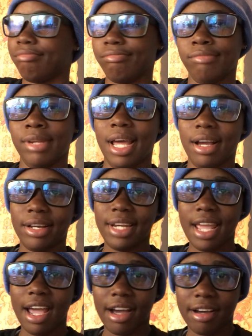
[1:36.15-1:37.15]
I'm not go
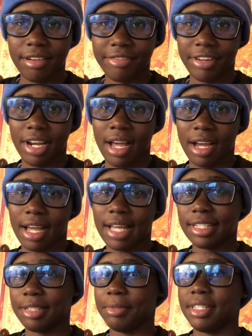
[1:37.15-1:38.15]
there for long
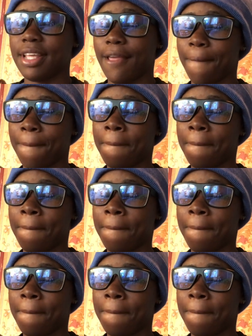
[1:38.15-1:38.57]
as I say.